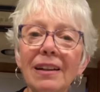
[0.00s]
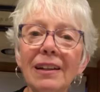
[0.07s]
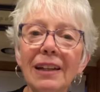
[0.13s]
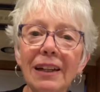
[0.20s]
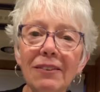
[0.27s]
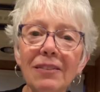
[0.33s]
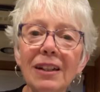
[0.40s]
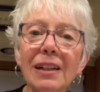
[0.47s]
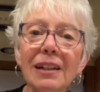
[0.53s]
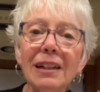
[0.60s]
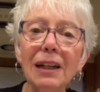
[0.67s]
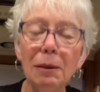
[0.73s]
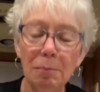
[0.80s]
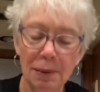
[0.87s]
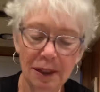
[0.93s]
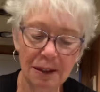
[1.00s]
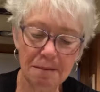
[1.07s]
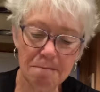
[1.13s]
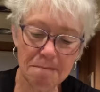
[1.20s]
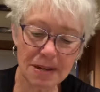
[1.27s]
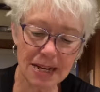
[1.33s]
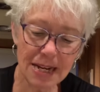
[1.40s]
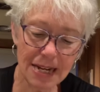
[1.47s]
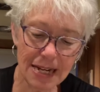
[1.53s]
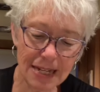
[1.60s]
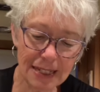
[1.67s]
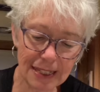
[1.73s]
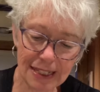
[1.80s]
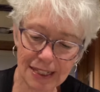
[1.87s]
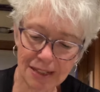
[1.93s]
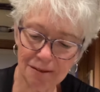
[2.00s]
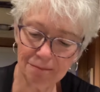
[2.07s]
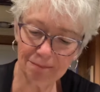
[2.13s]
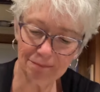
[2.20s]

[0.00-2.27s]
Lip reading: Give it a couple of minutes.